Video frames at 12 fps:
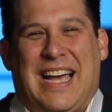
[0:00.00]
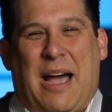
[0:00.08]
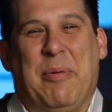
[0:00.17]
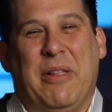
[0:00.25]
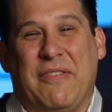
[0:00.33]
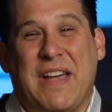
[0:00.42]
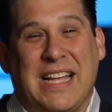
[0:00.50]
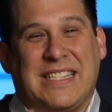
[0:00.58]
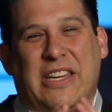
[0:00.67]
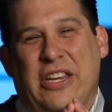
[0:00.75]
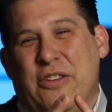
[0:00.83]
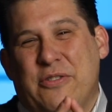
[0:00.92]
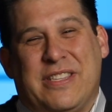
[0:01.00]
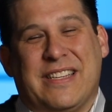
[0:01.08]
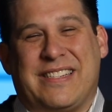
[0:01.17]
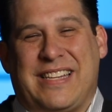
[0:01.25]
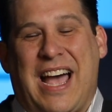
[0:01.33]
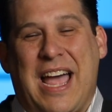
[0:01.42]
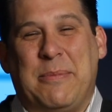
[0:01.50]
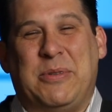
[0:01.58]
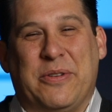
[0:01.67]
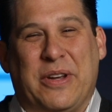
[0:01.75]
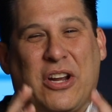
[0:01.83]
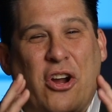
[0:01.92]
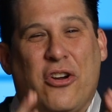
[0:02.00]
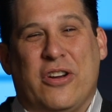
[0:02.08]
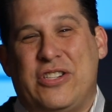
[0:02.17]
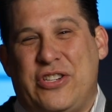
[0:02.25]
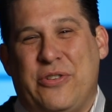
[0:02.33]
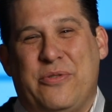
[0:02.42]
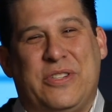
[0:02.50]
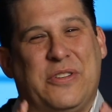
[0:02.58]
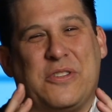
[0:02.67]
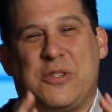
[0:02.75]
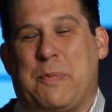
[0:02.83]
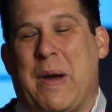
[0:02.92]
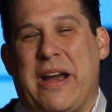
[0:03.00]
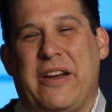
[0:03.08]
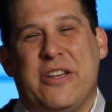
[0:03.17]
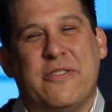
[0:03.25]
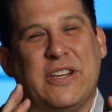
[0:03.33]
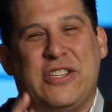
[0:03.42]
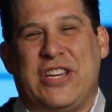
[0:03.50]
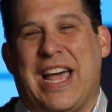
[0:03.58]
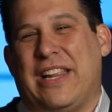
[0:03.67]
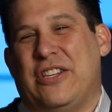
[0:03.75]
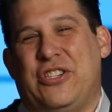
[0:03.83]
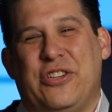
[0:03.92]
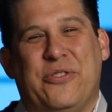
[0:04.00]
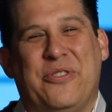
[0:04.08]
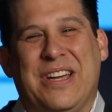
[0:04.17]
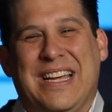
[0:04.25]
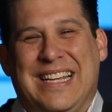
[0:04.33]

I believe God's going to use this time to encourage you and to inspire you and to challenge you